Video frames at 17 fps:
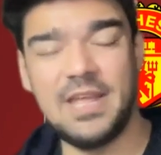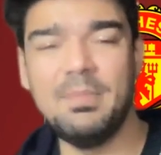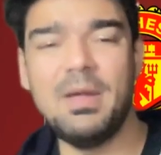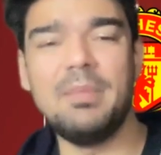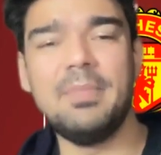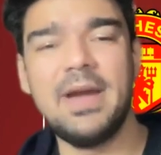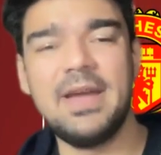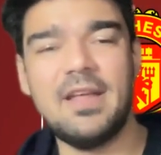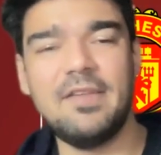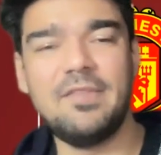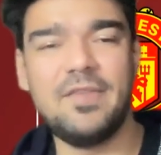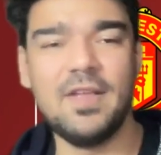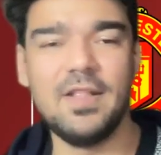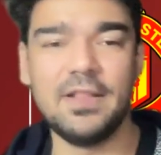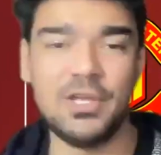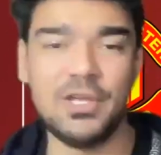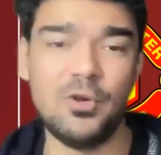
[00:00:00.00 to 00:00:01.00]
In my mind, I
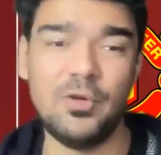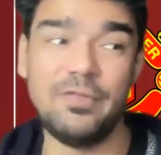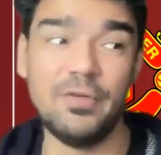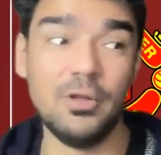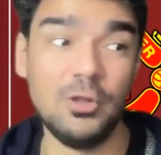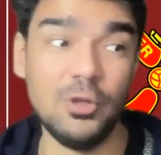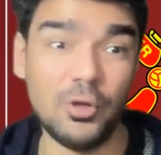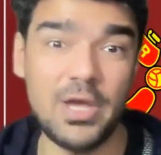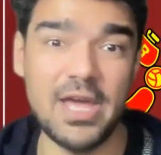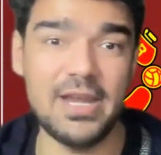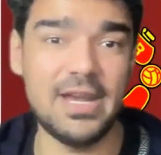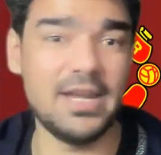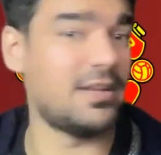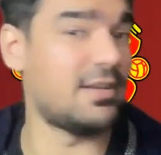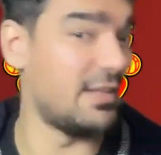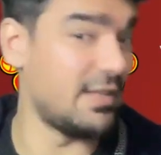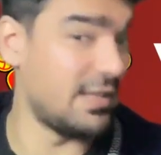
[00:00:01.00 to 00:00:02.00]
feel, if you look at
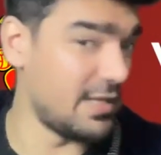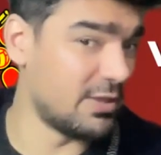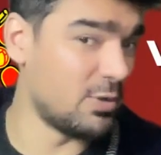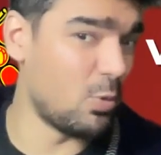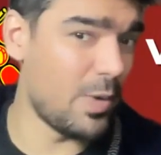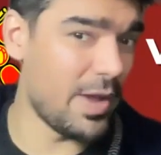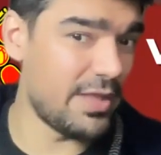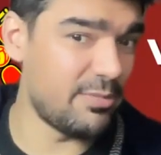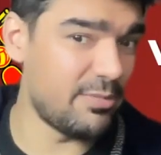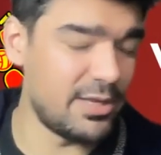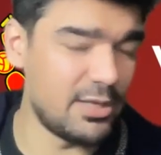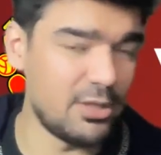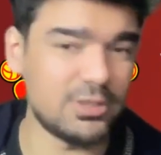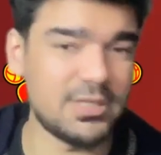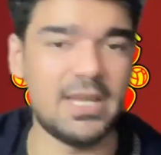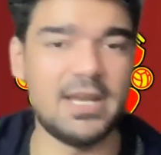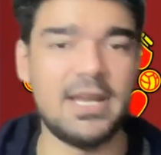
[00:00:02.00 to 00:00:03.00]
it the way that he
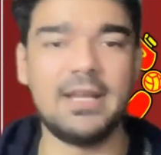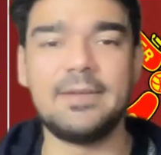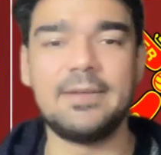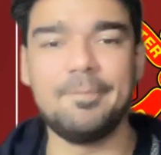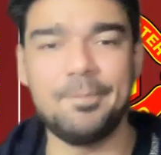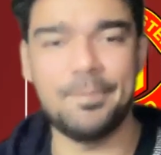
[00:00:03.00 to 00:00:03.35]
looked at it,